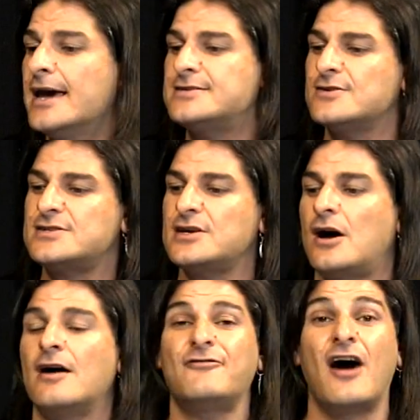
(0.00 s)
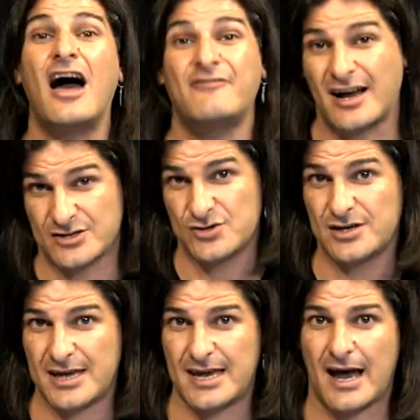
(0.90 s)
It's also got a five hundred
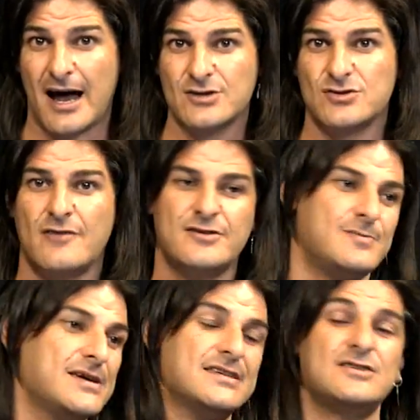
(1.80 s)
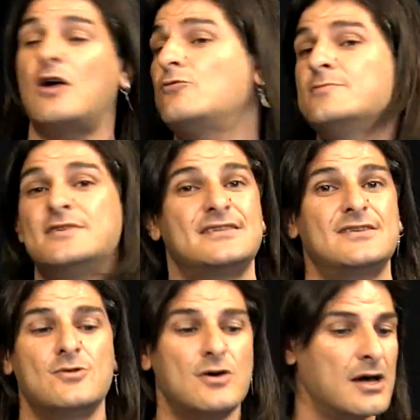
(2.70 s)
gig hard drive, which means it's got room to
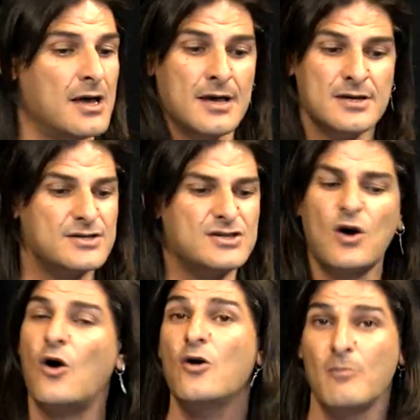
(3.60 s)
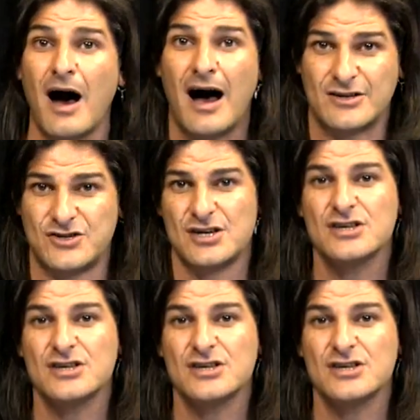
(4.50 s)
store so much,